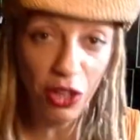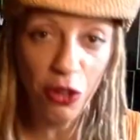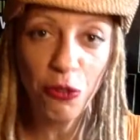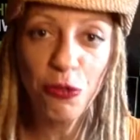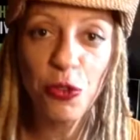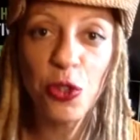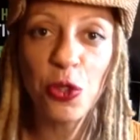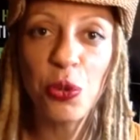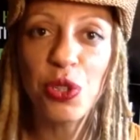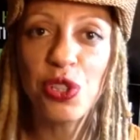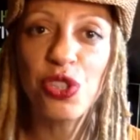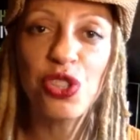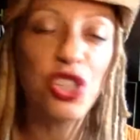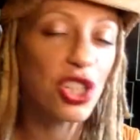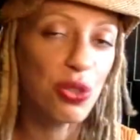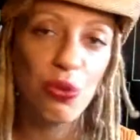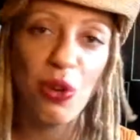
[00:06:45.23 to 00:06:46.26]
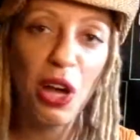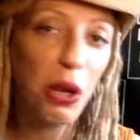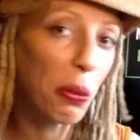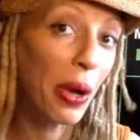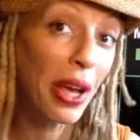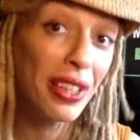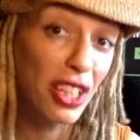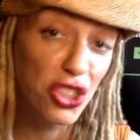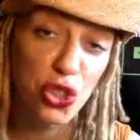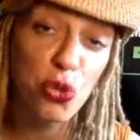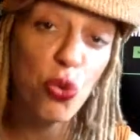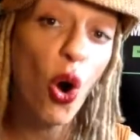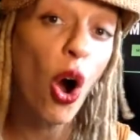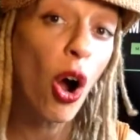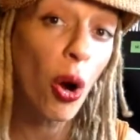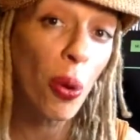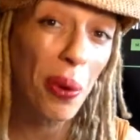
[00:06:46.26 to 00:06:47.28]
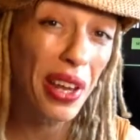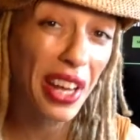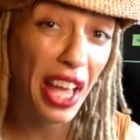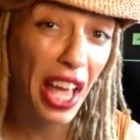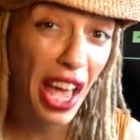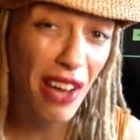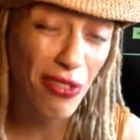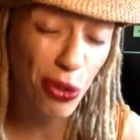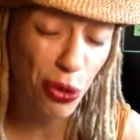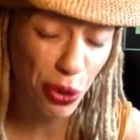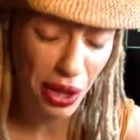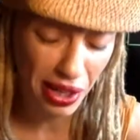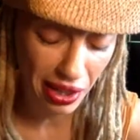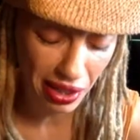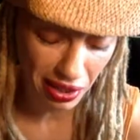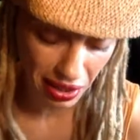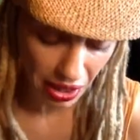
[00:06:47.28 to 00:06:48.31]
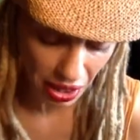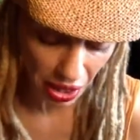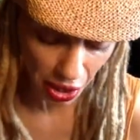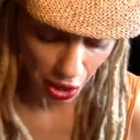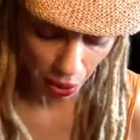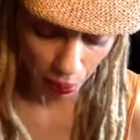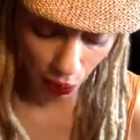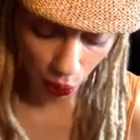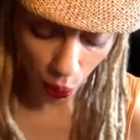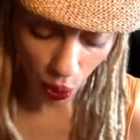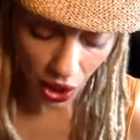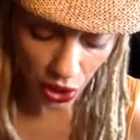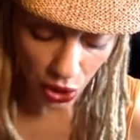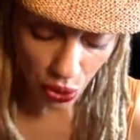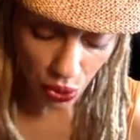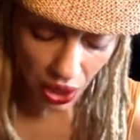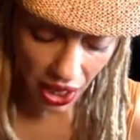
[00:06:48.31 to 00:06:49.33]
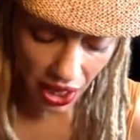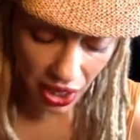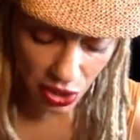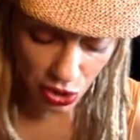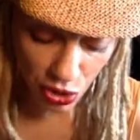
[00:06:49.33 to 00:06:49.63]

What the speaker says: going to fool with you just right away unless you already have credit. But what you can